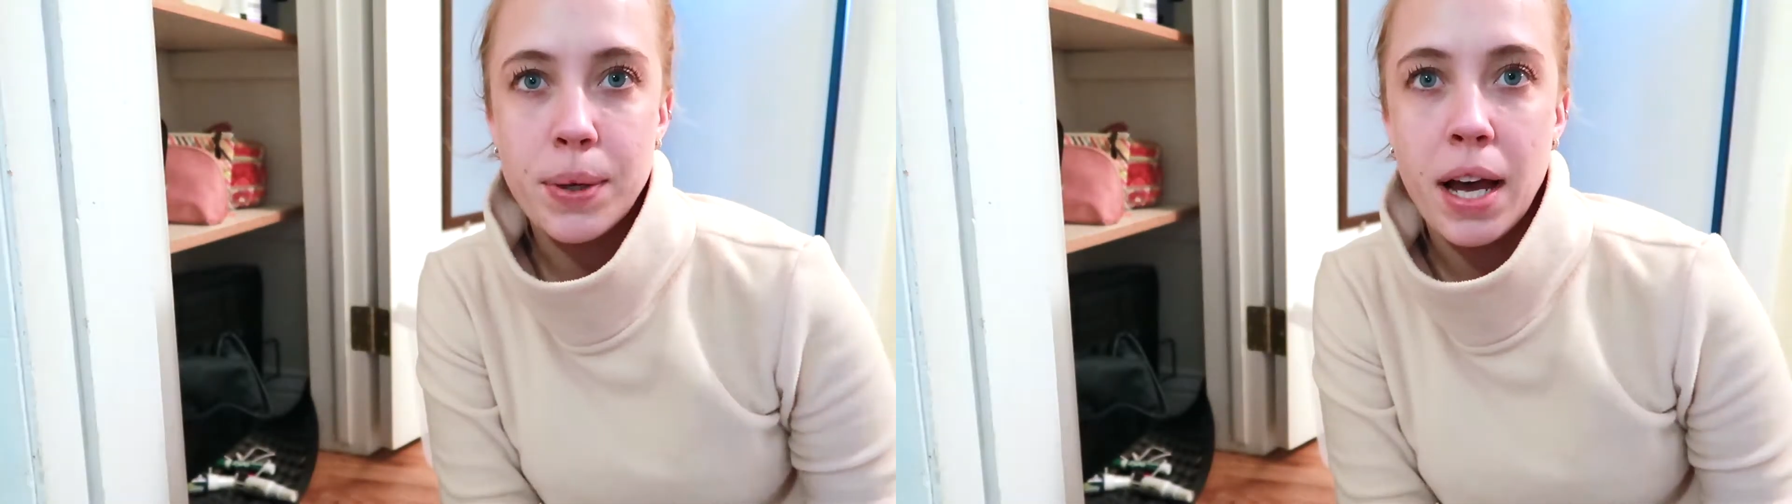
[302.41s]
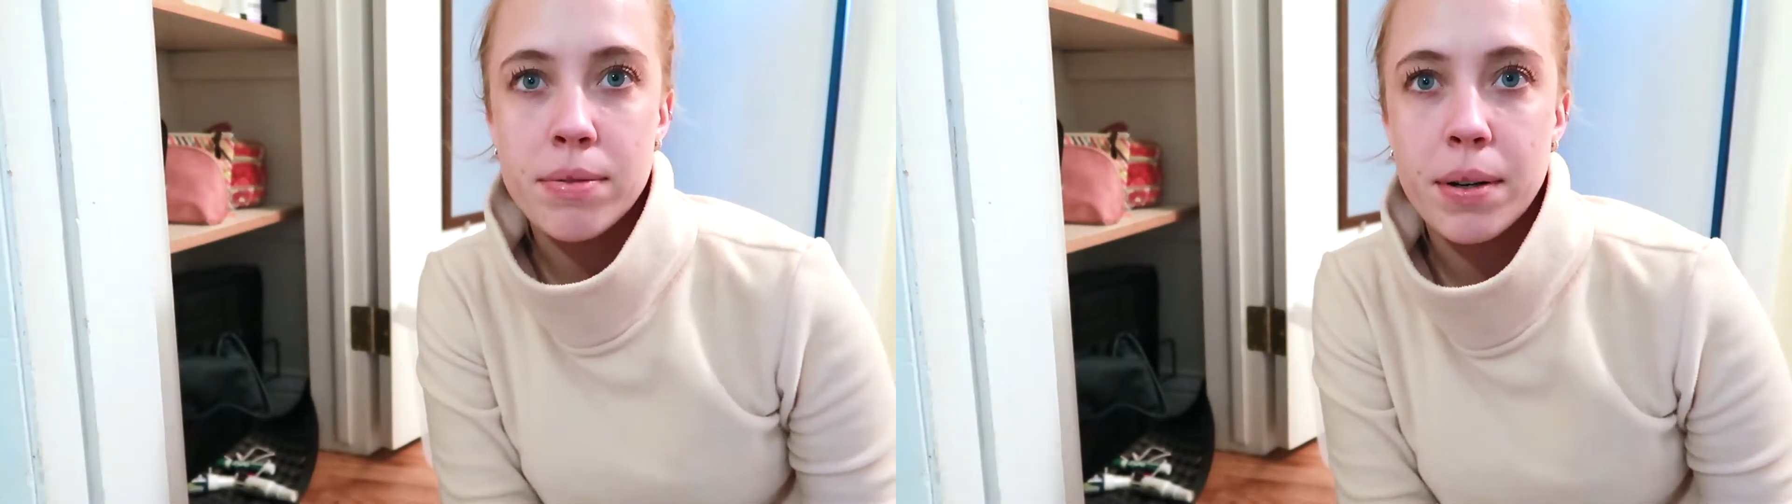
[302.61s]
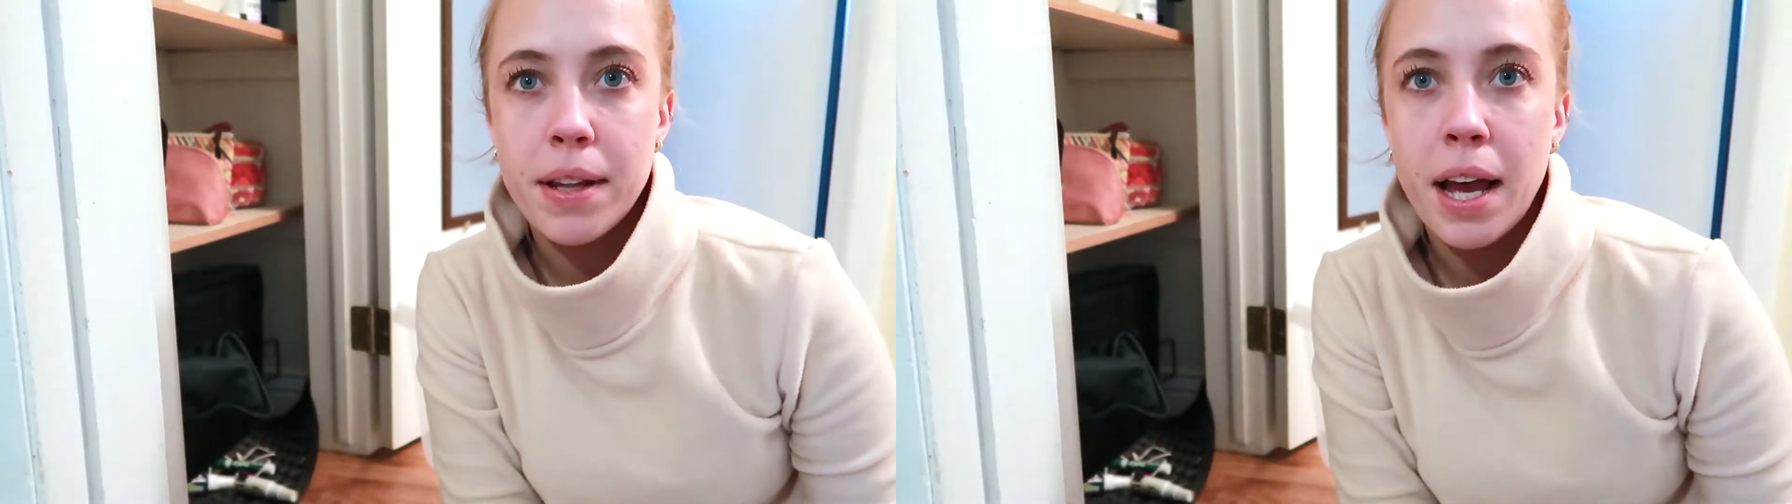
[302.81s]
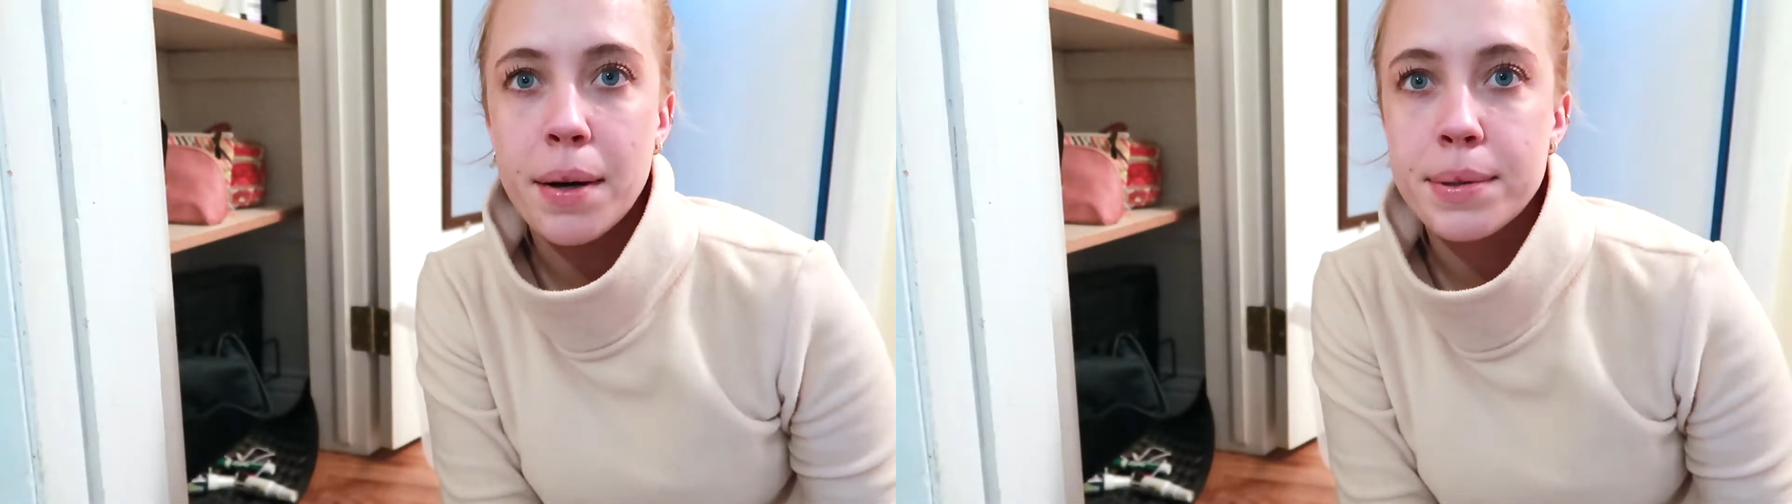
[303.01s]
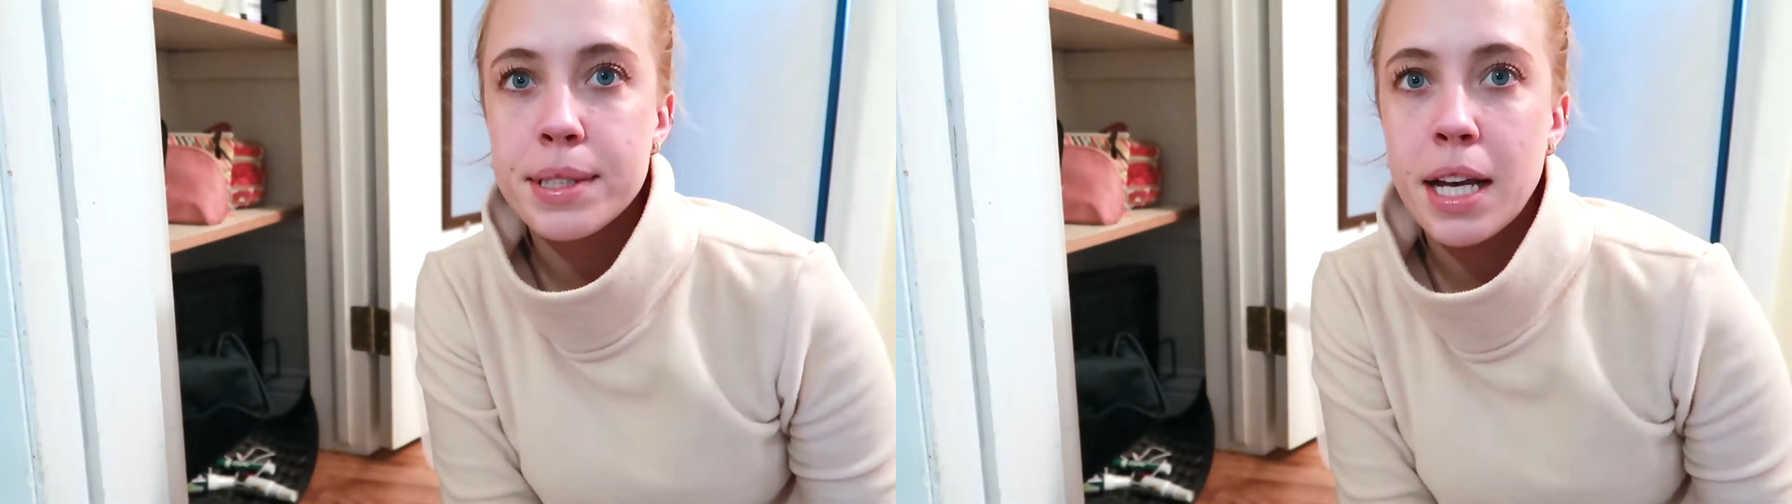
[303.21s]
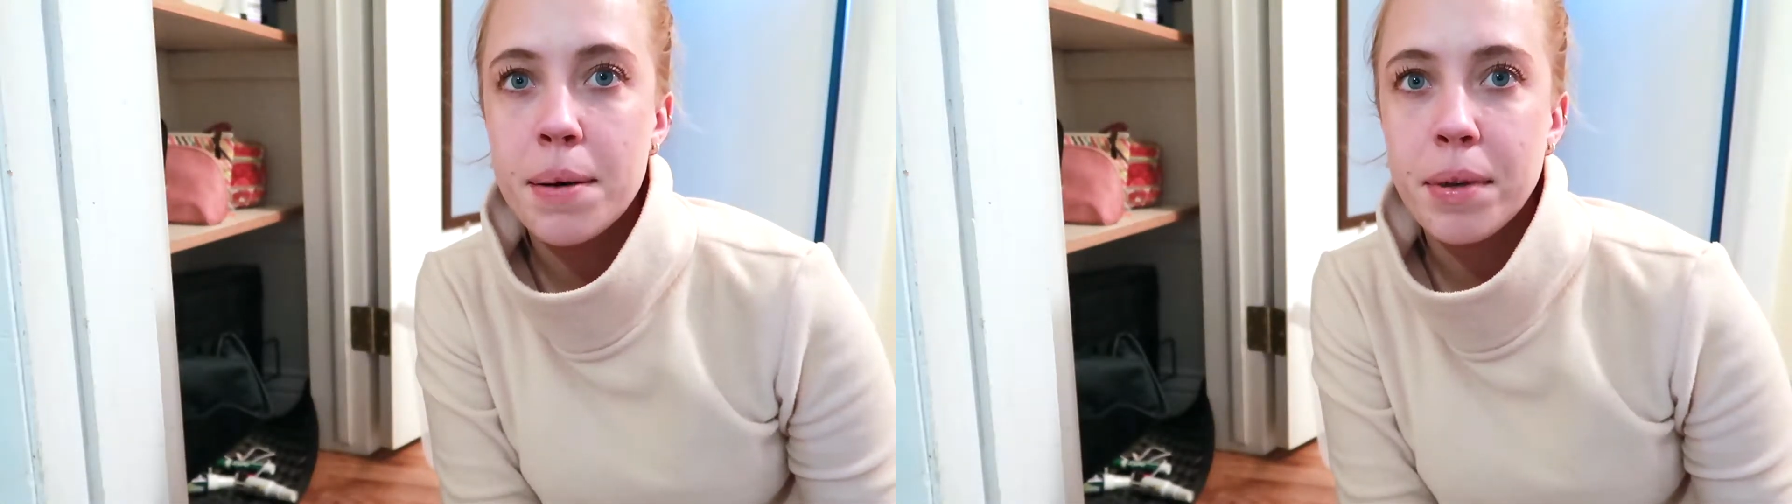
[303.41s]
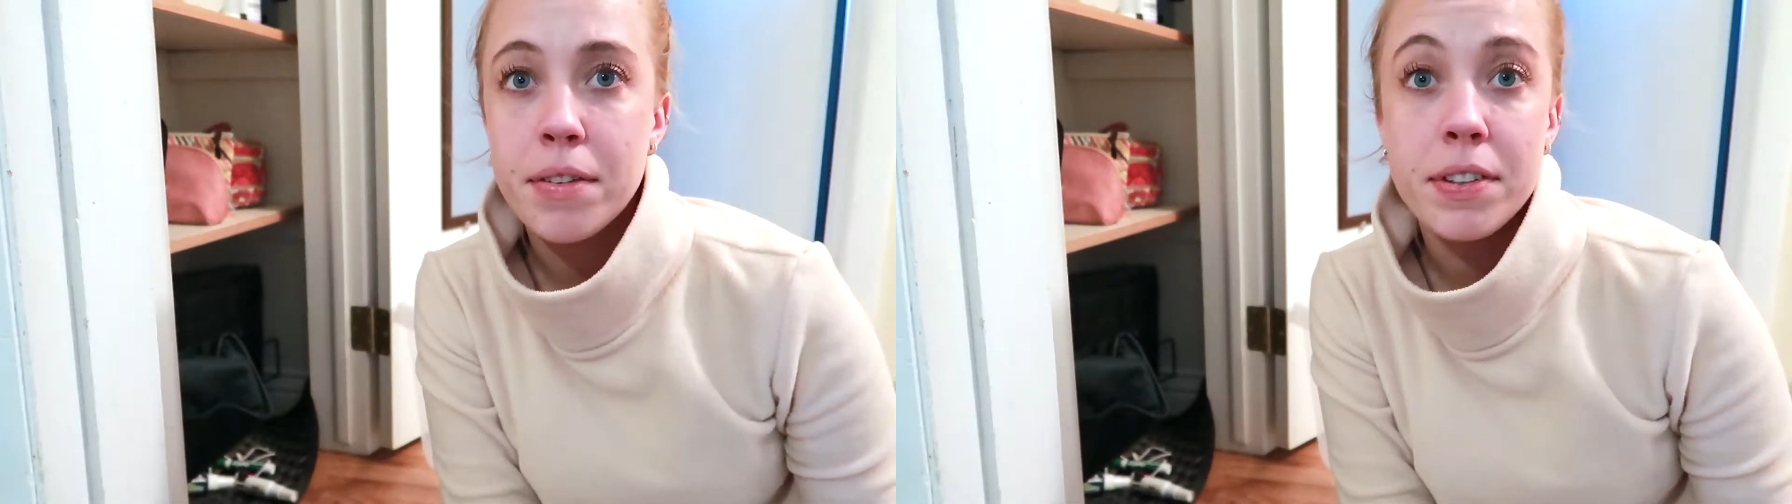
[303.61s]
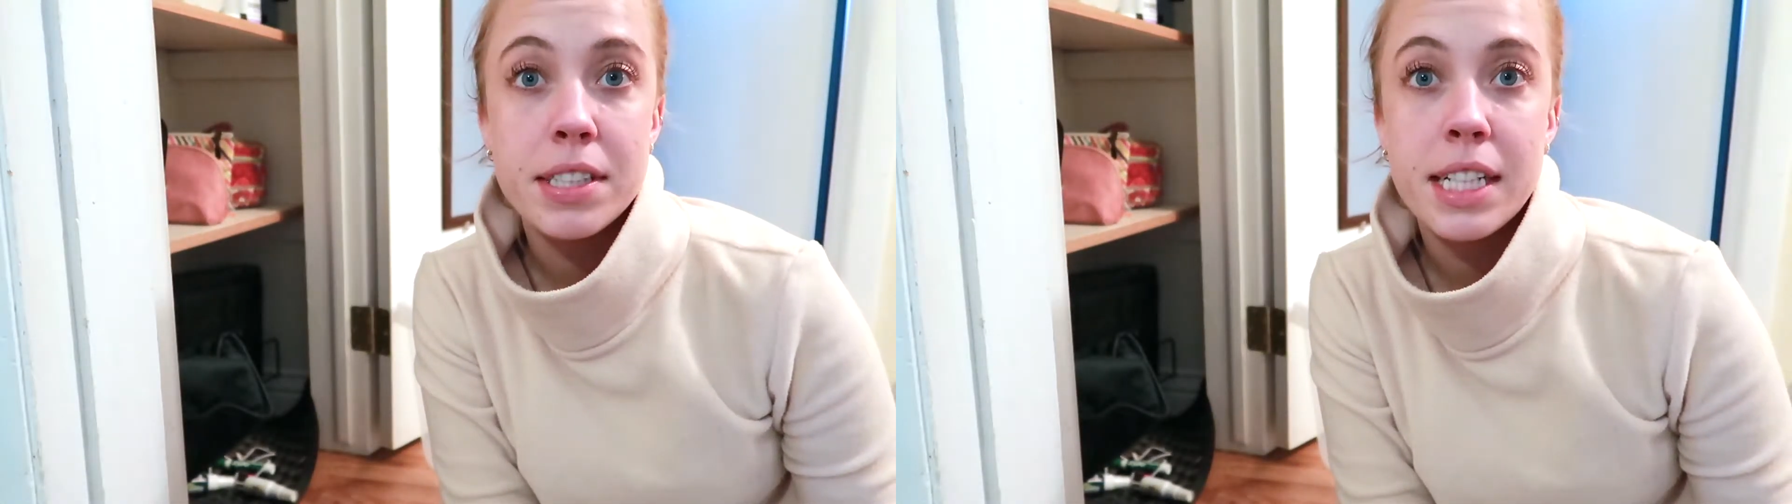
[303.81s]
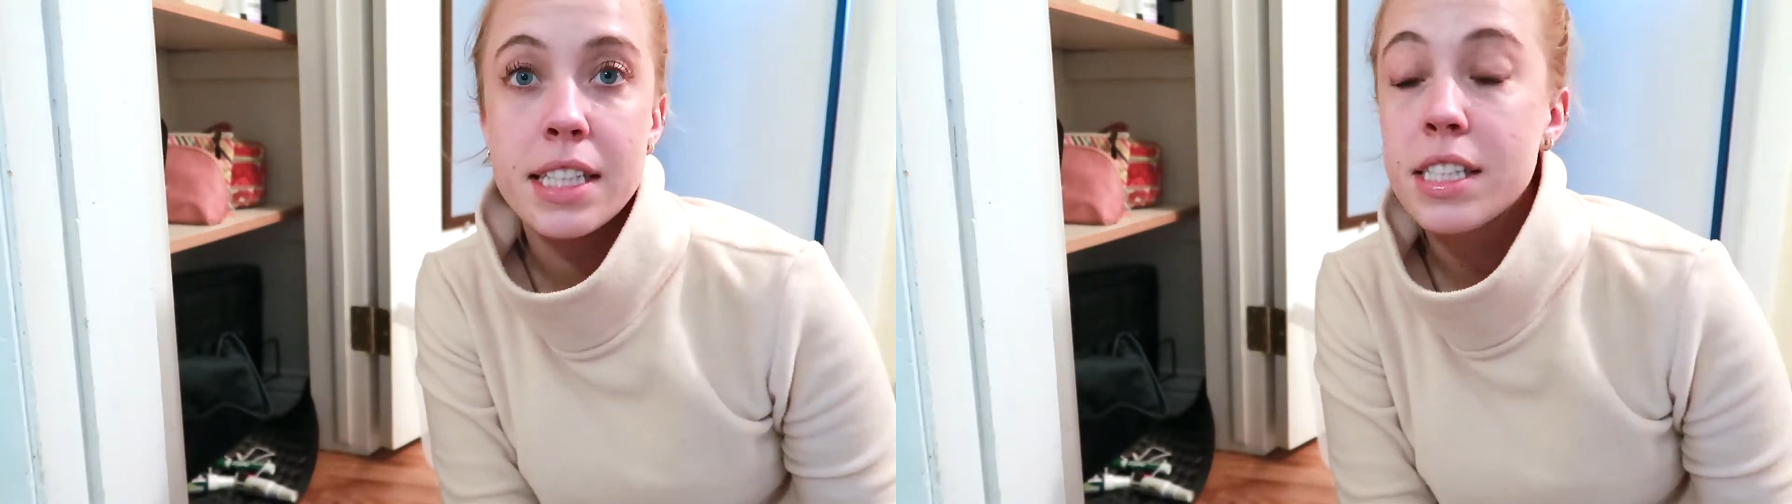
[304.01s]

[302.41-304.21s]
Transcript: have around the house, um, like first aid